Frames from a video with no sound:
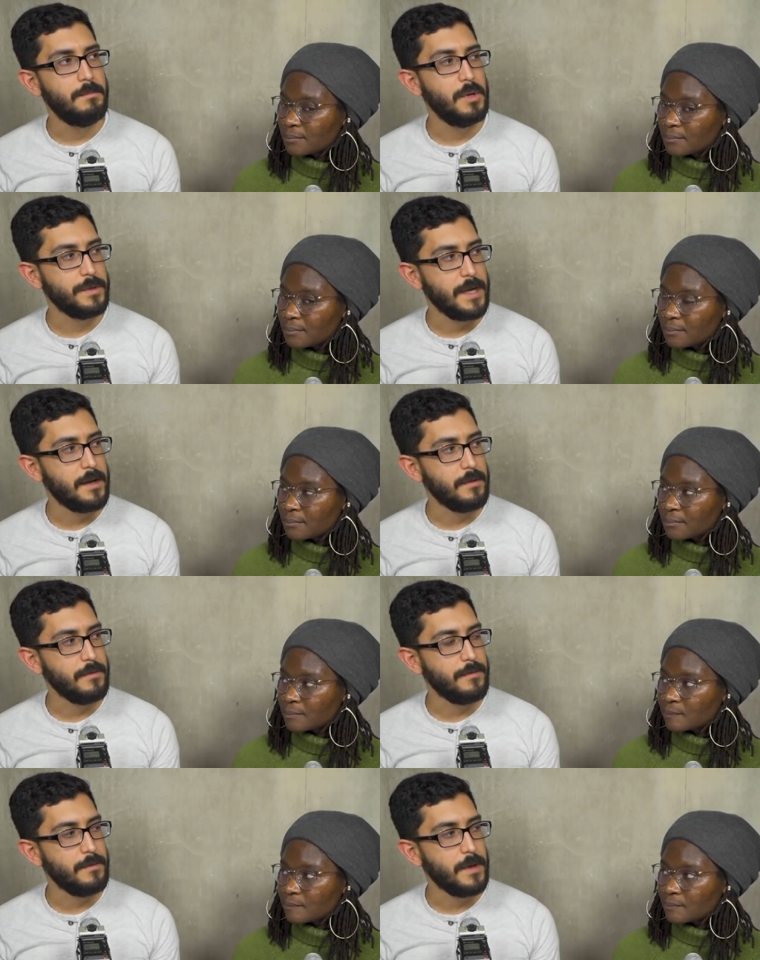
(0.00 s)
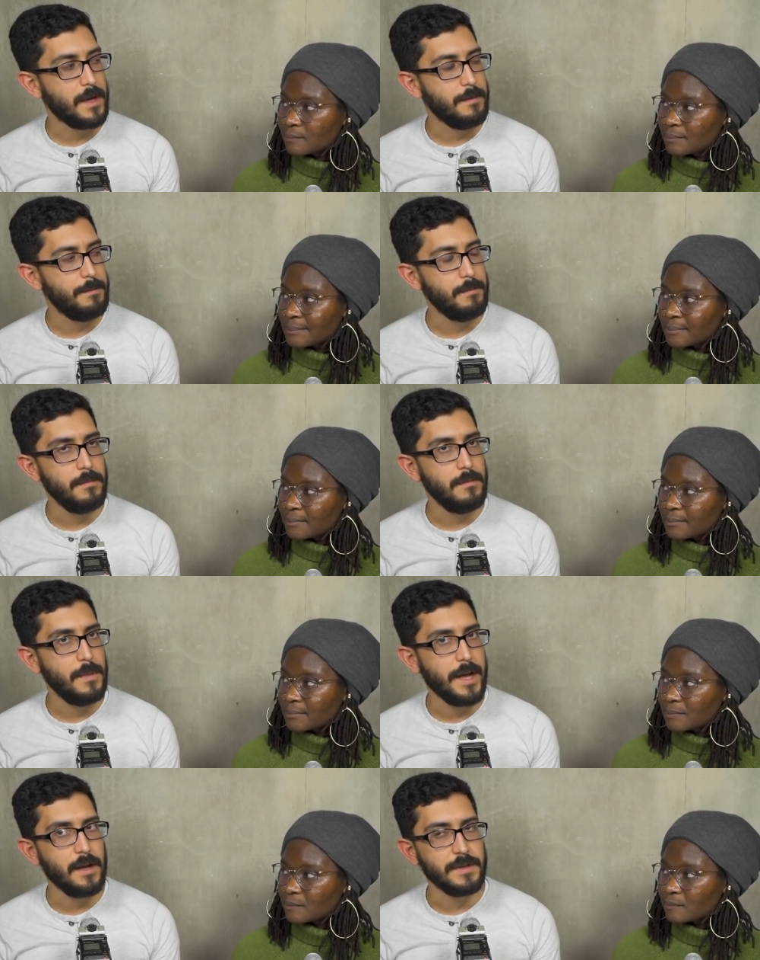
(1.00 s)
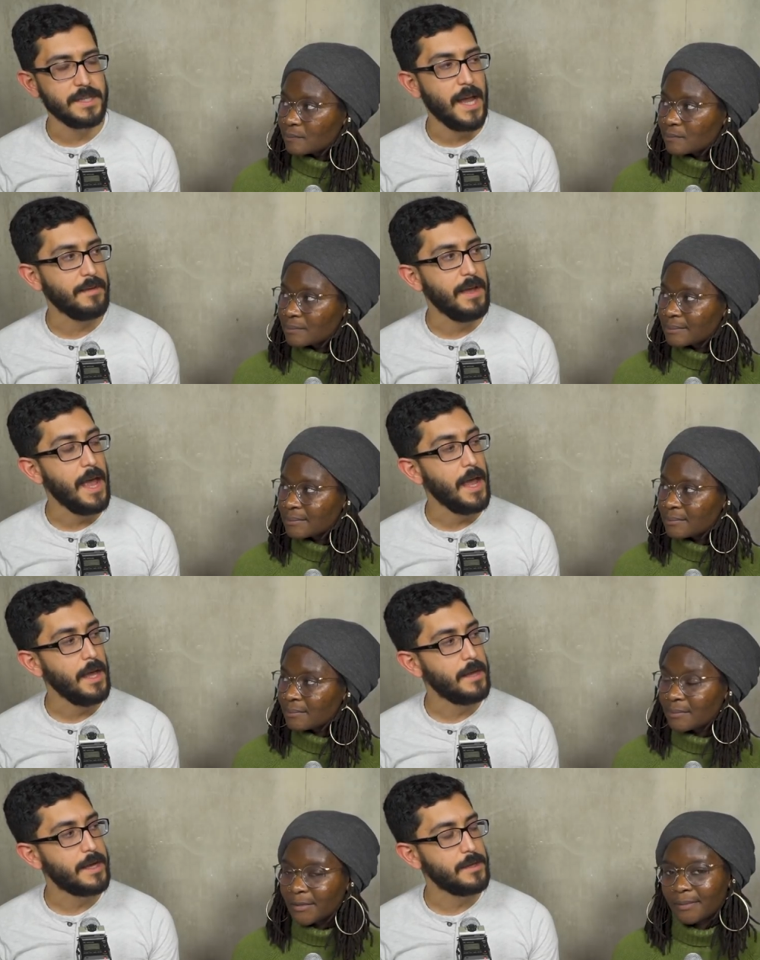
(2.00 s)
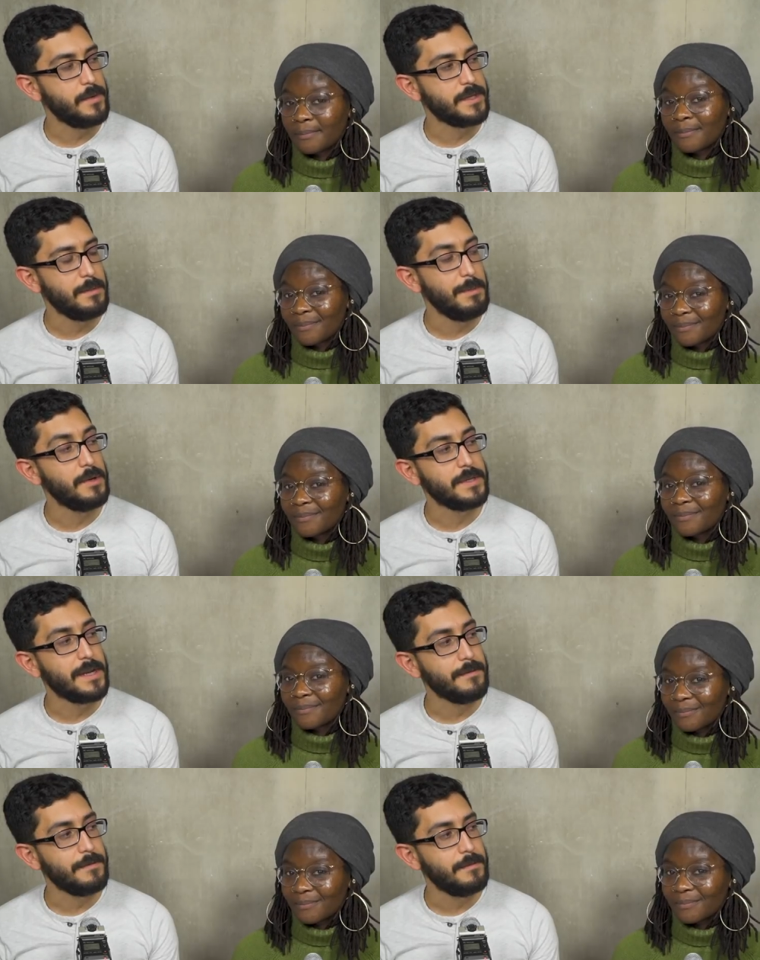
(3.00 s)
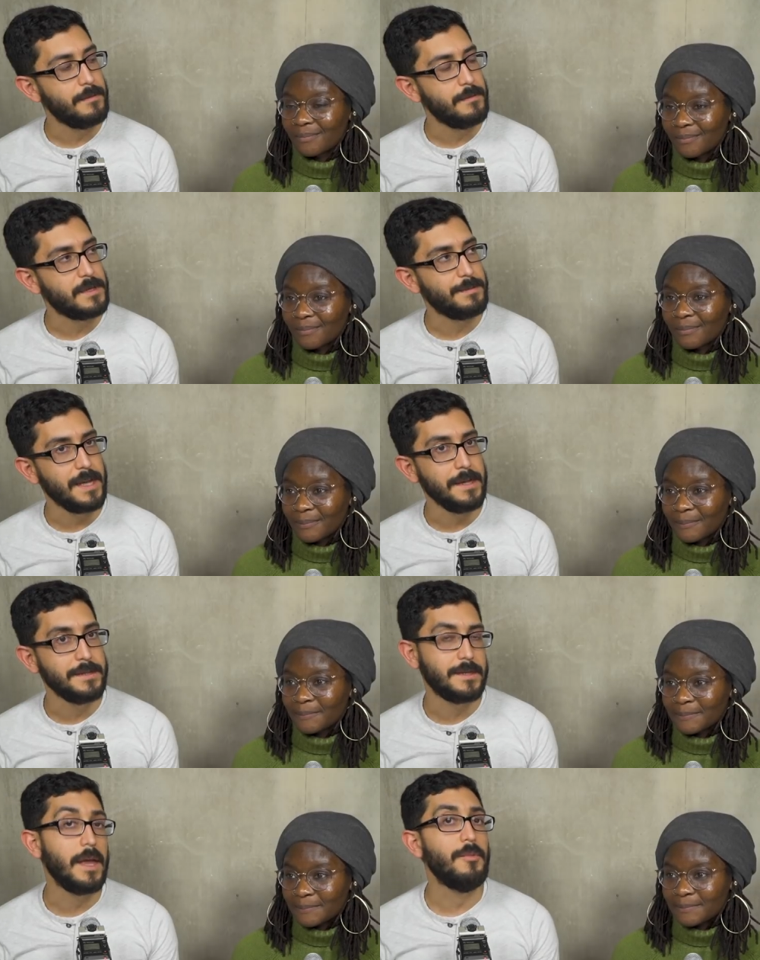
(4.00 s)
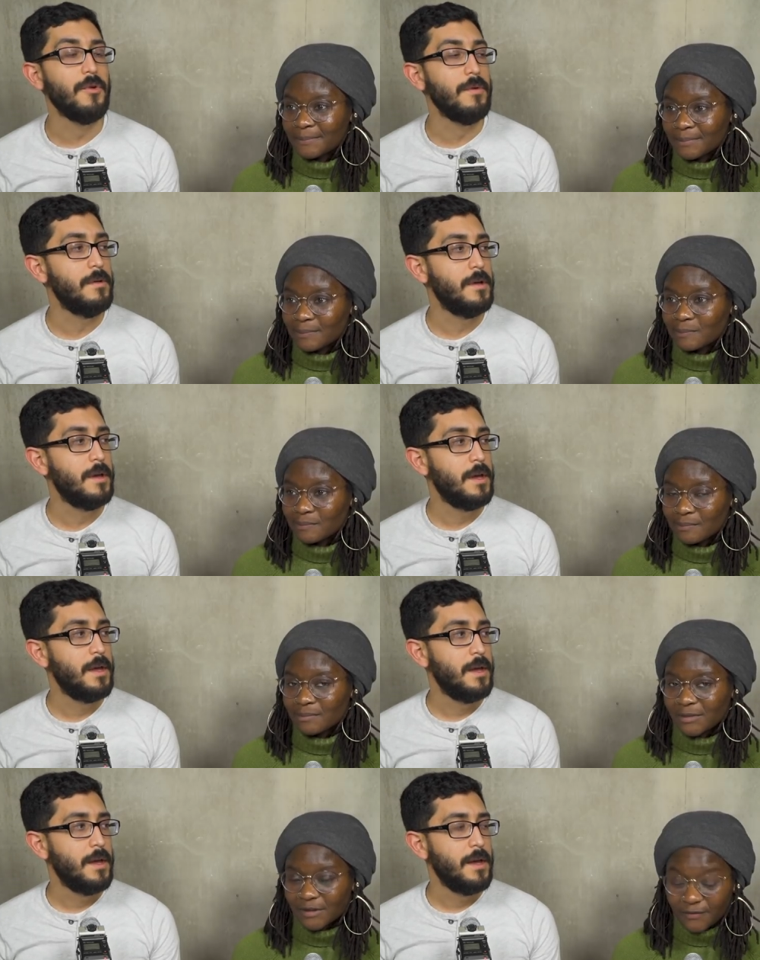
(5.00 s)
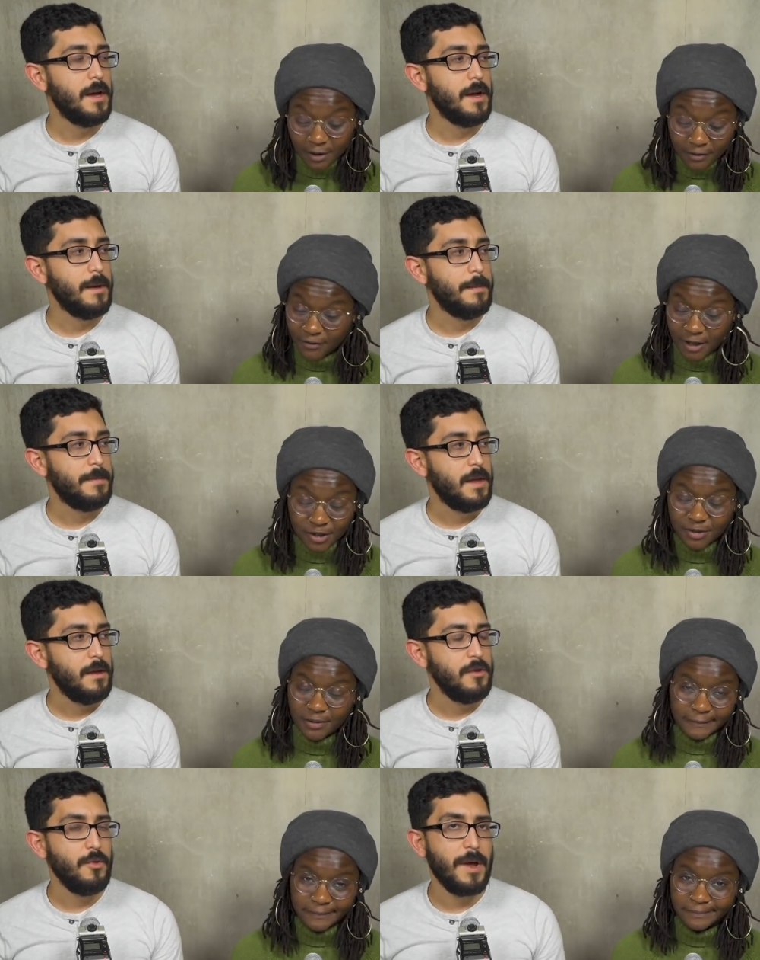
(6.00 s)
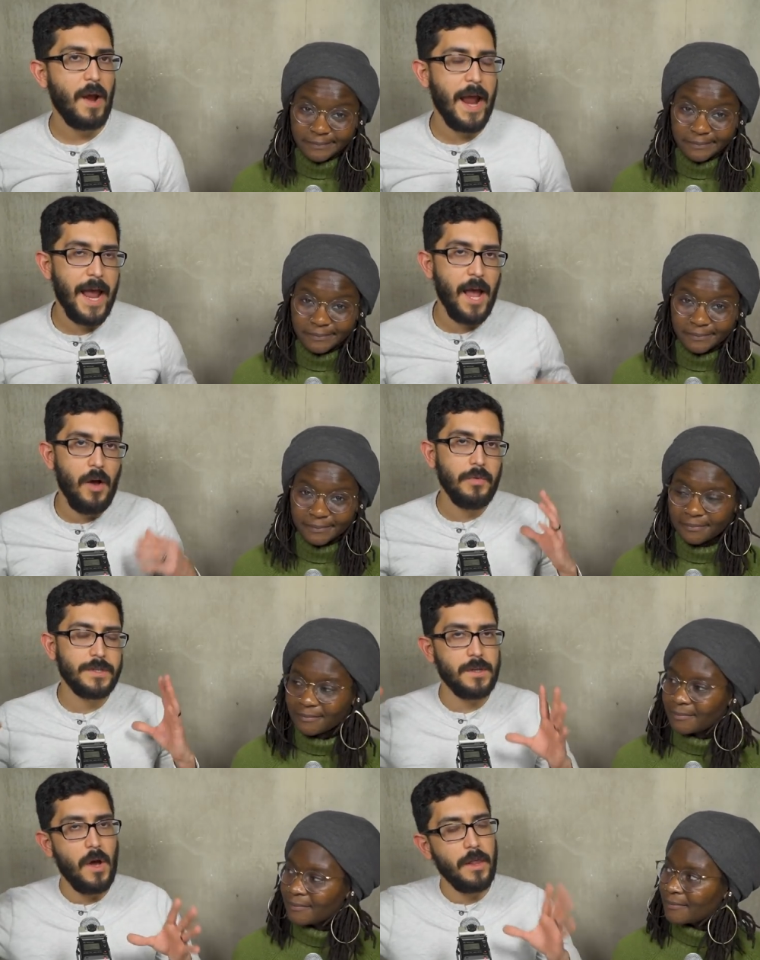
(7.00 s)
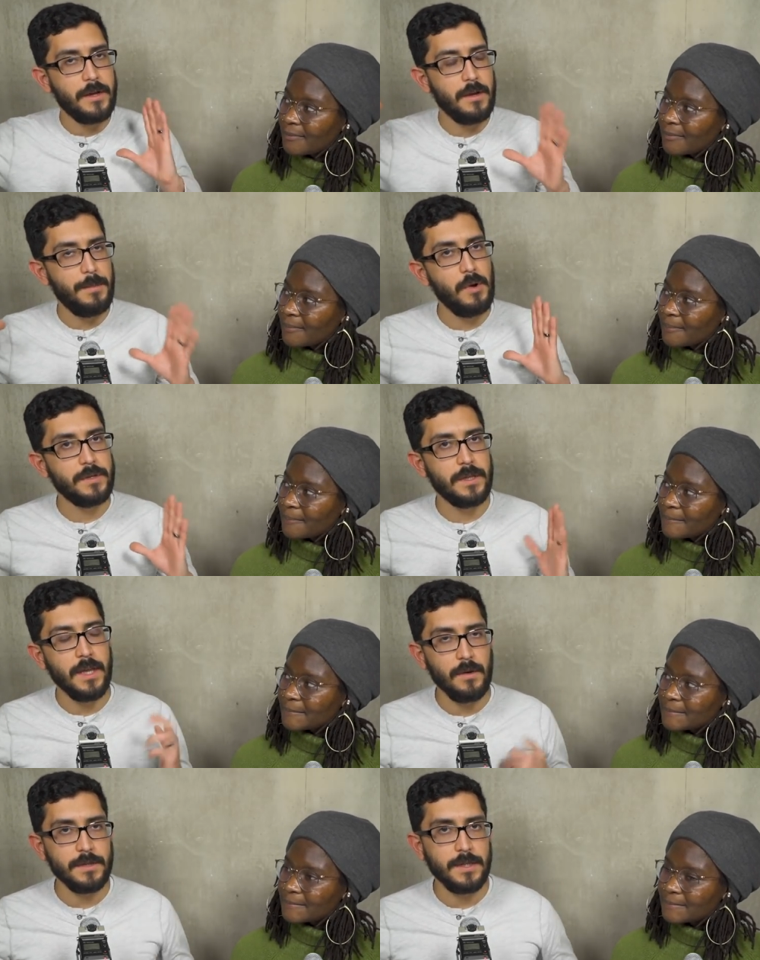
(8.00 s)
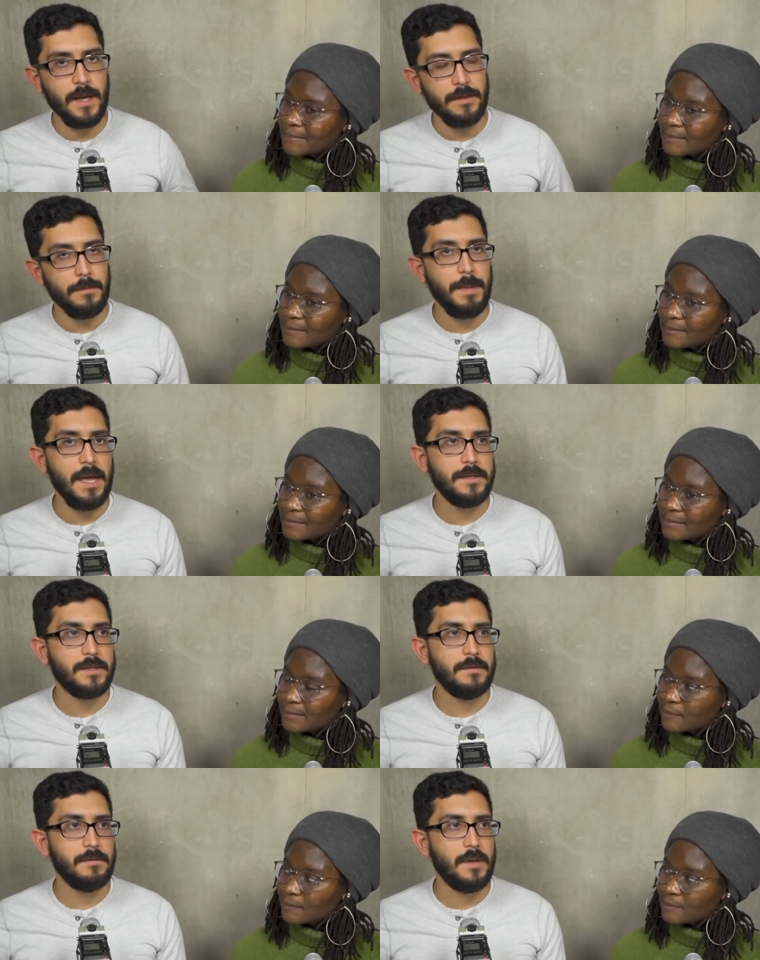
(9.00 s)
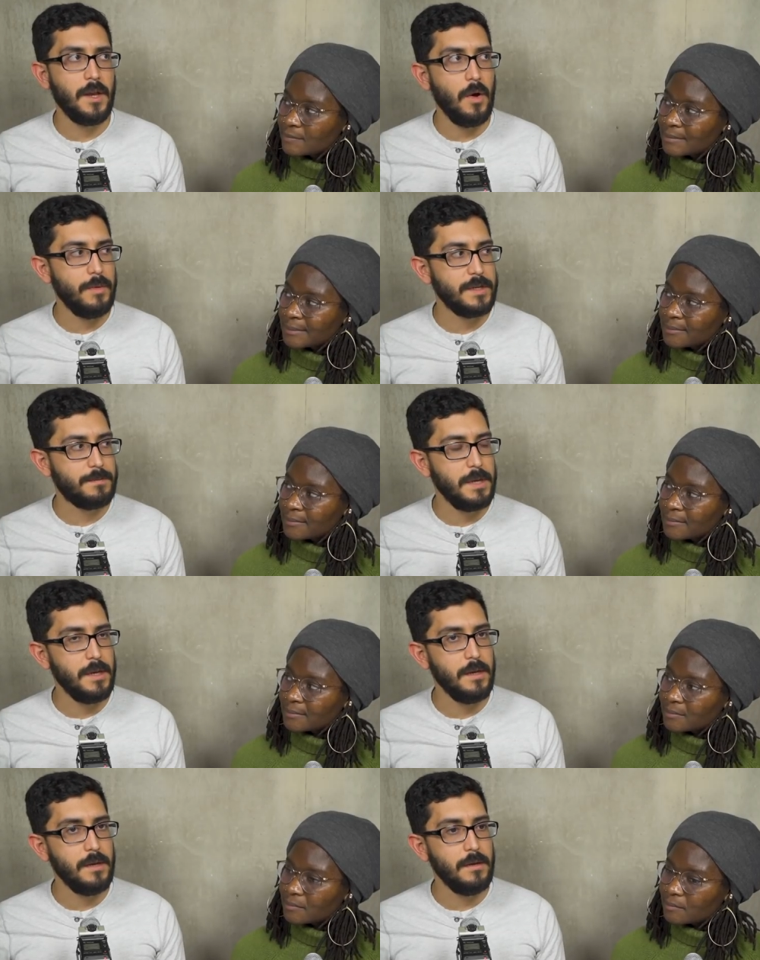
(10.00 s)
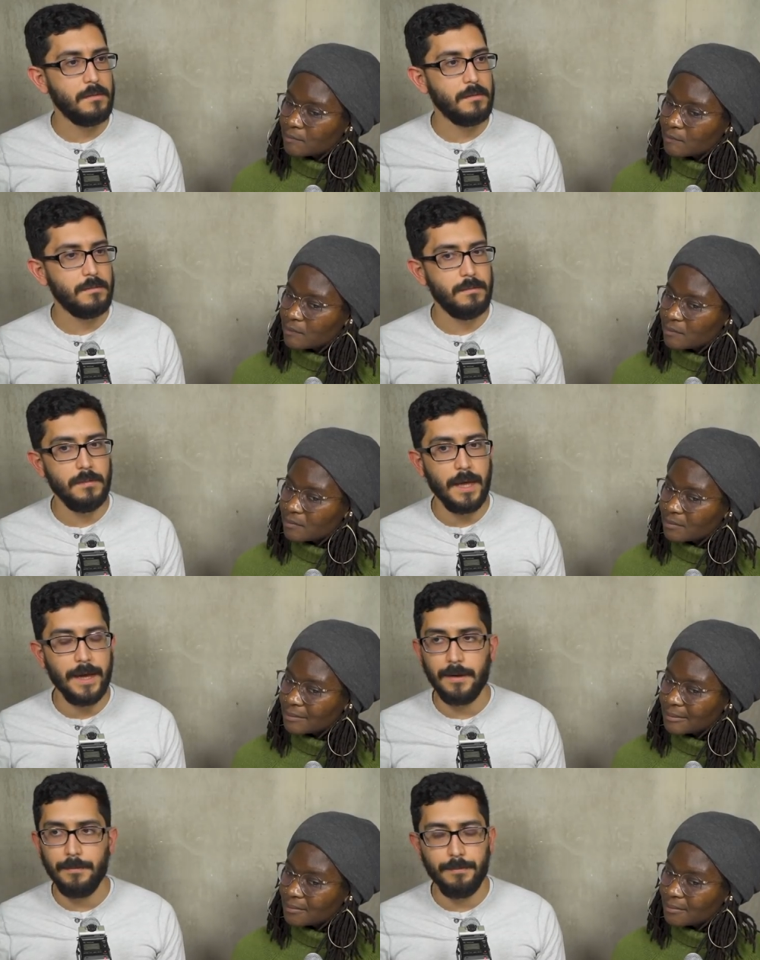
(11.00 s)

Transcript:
Speaker 1: built out of, like, a like out of a stack of hay. Like, it's always going to be built out of something unstable. It's
Speaker 2: very fragile.
Speaker 1: No matter how solid it appears on the outside, the base can always be, like,